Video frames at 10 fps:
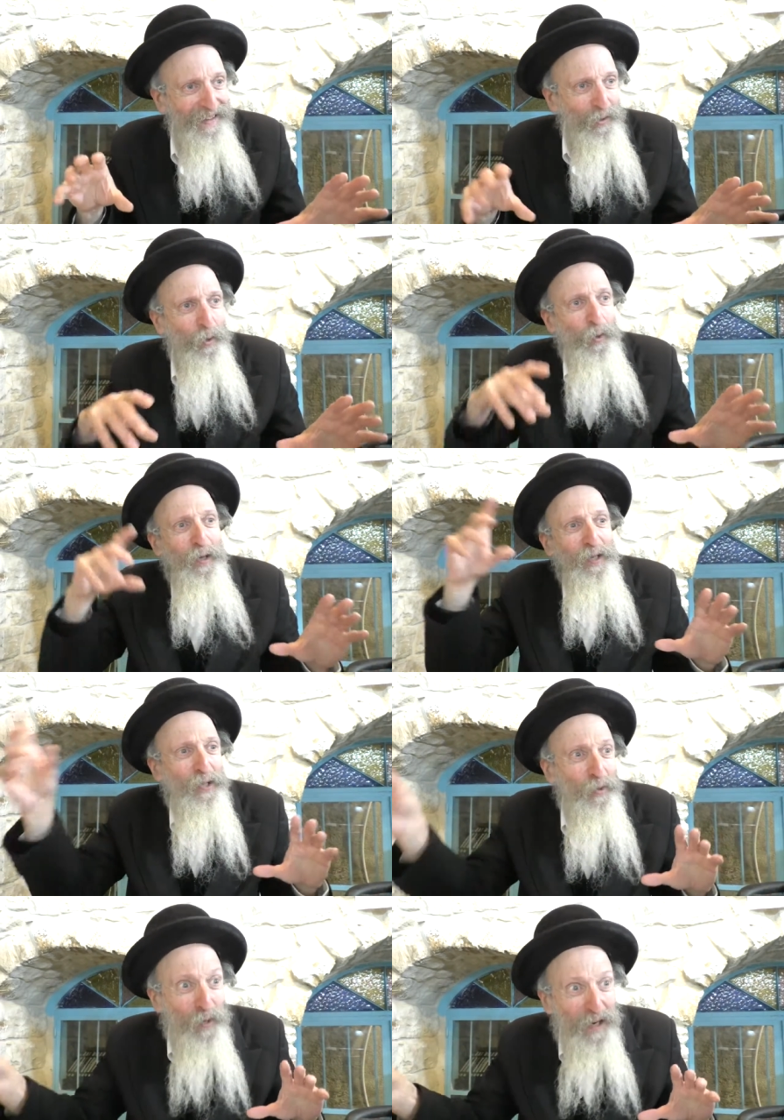don't go to
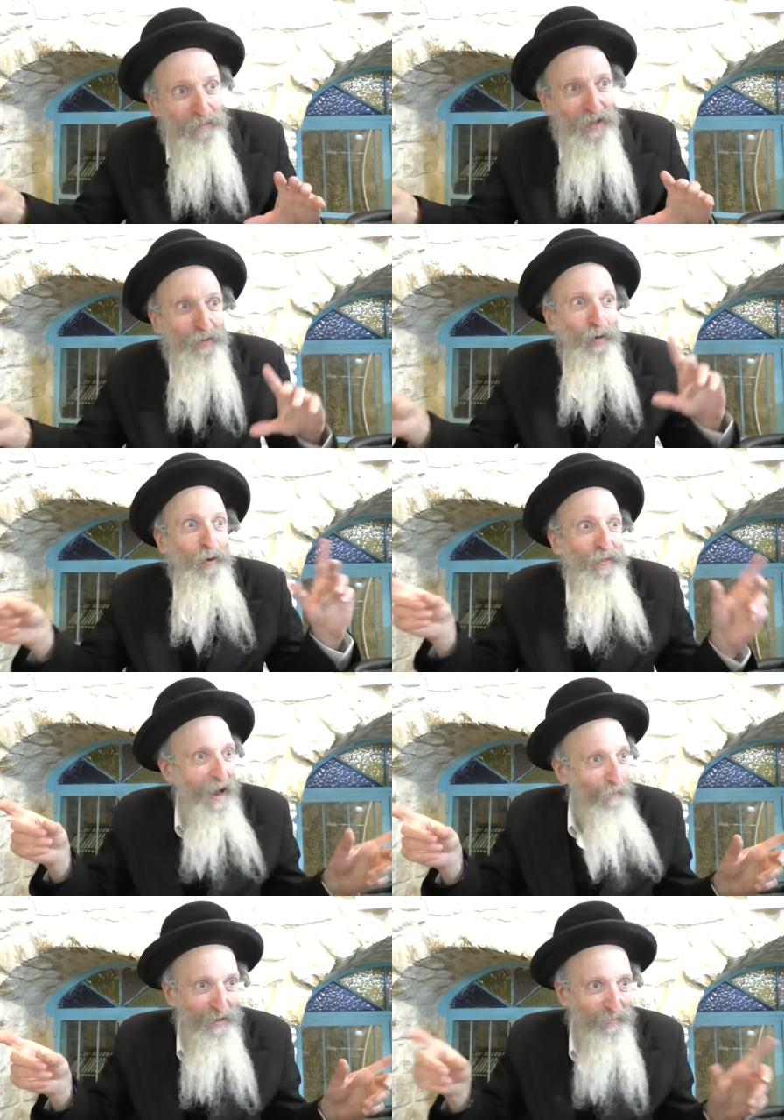extreme this way or
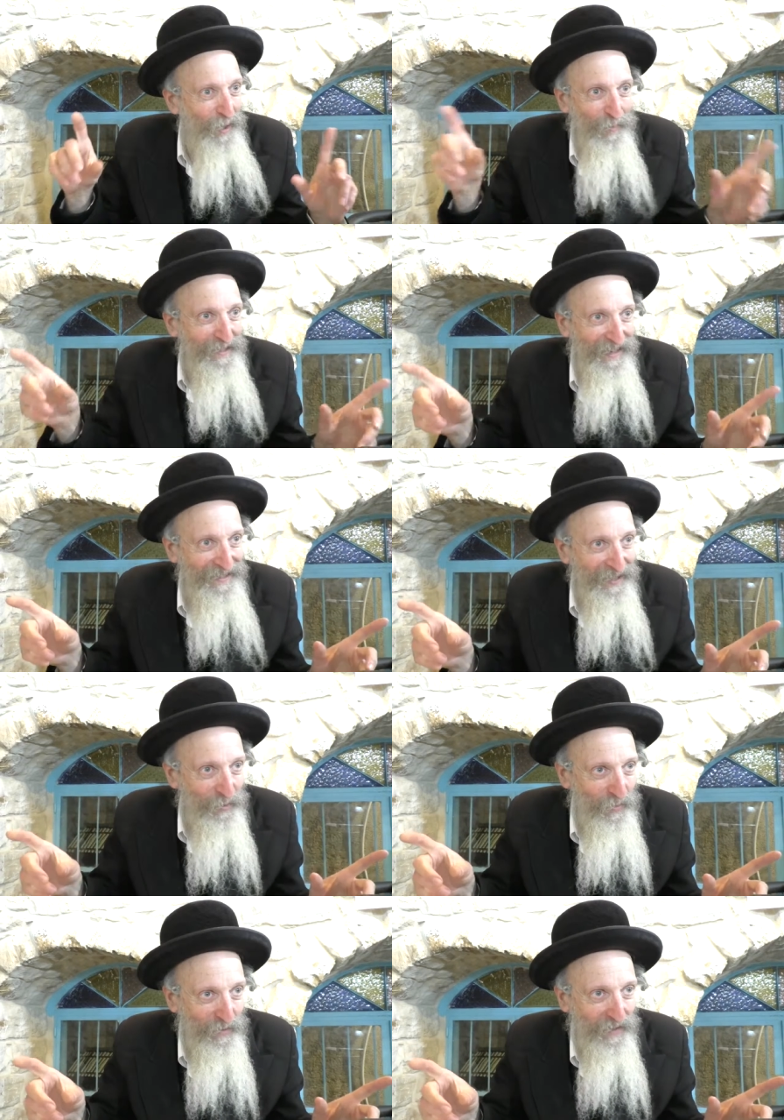that way, It's very much against
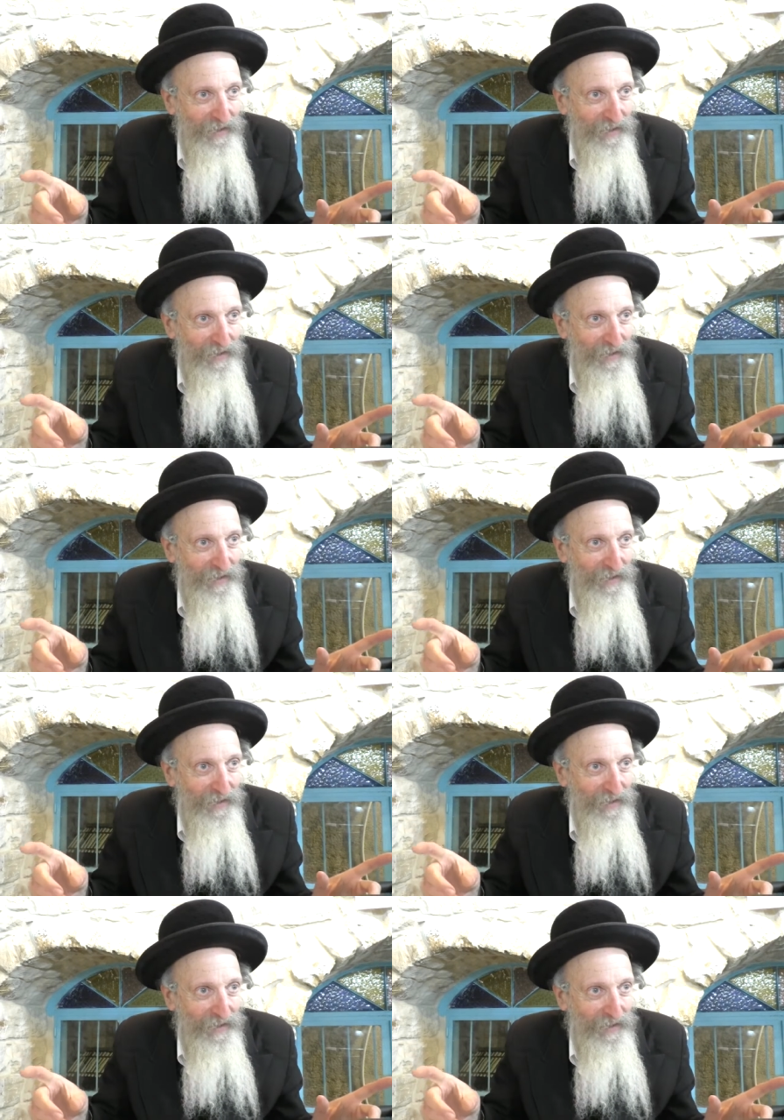extremes.